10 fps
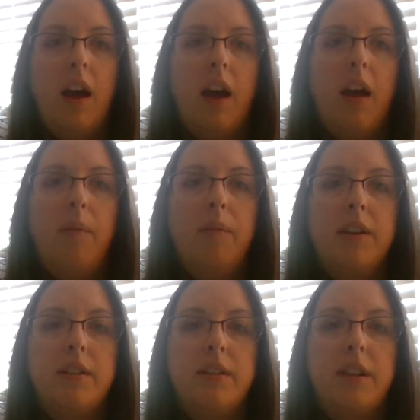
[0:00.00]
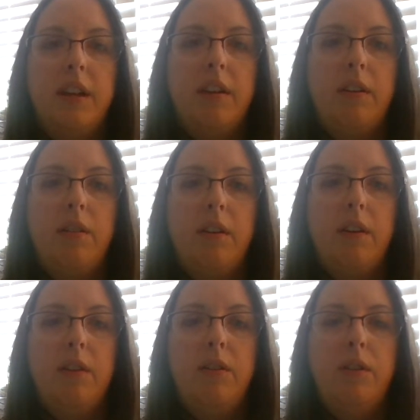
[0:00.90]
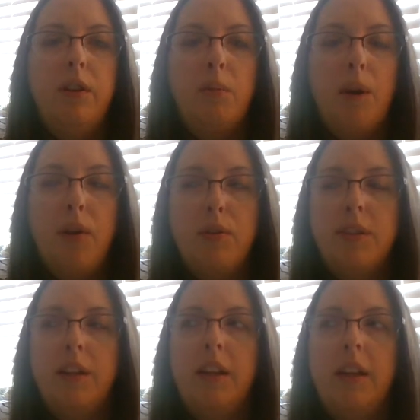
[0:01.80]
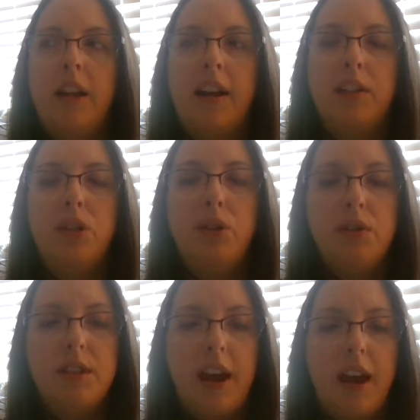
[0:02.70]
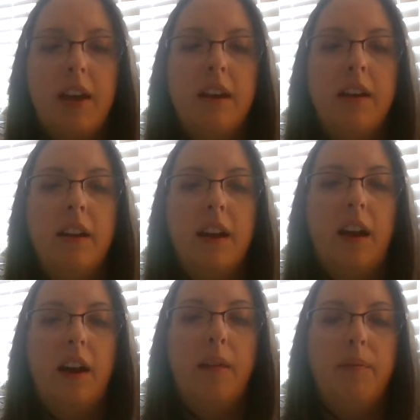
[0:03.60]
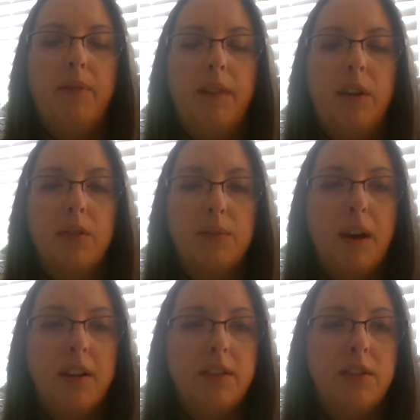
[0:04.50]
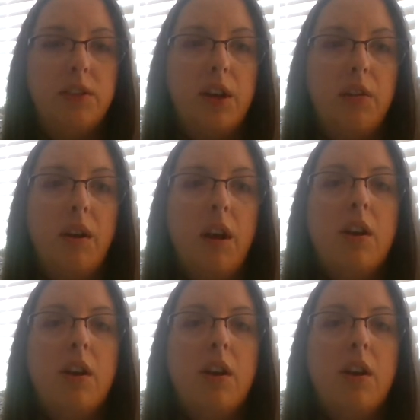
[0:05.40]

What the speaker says: because you do your post, and then the next Tuesday your responses are due.